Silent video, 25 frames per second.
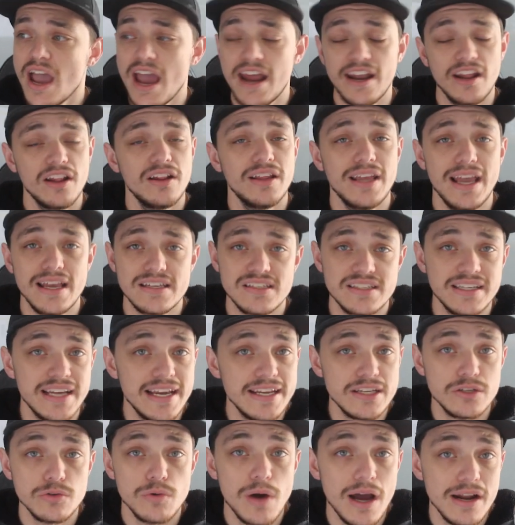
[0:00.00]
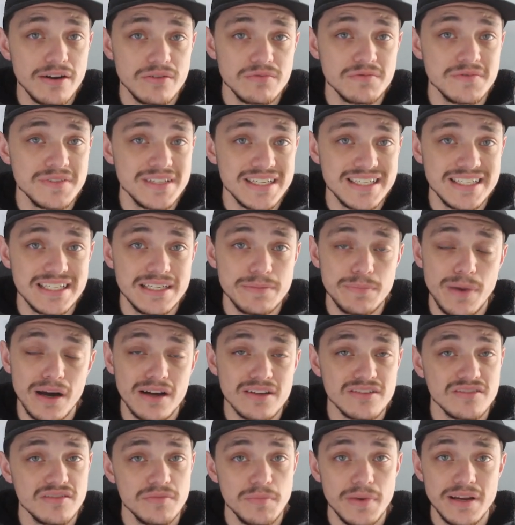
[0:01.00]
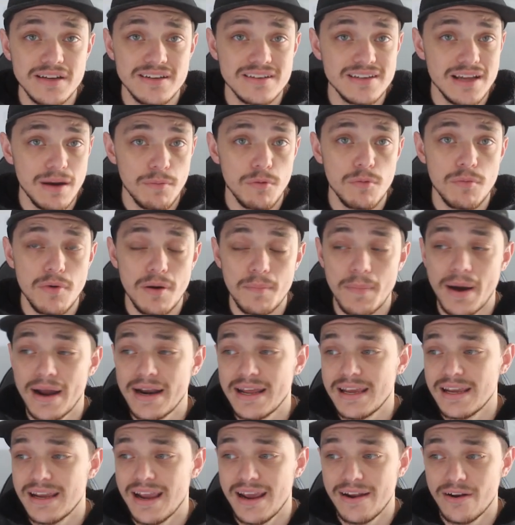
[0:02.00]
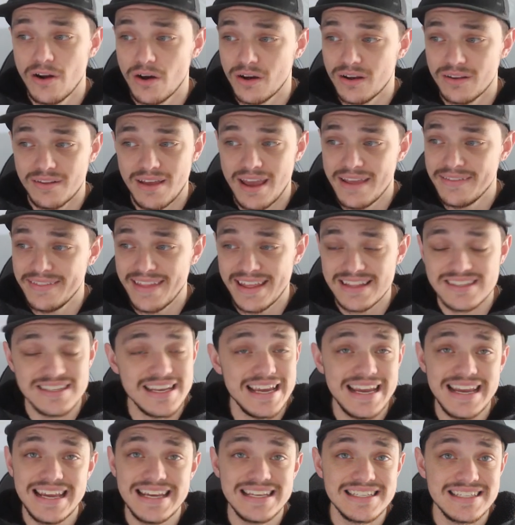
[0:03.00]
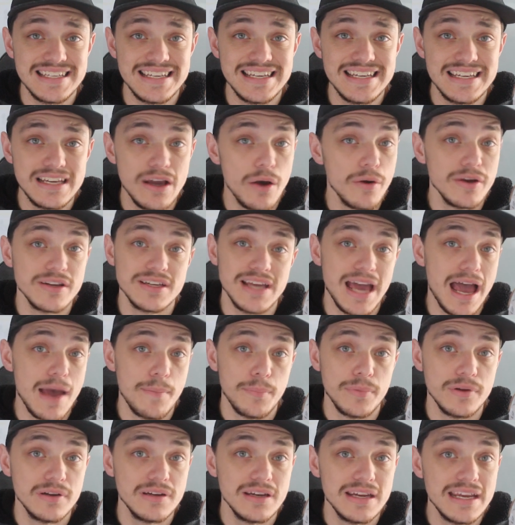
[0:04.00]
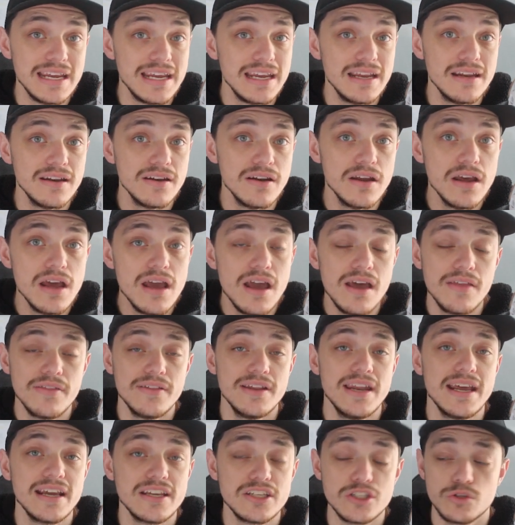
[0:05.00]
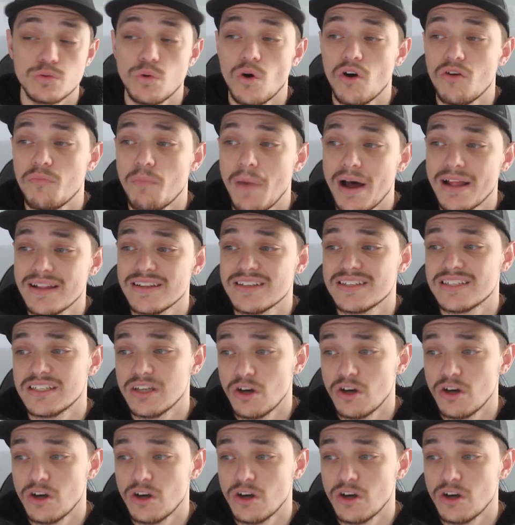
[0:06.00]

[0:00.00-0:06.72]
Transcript: it only has to get to $160 for me to double my money, and that's easy going to happen in the next 12 months.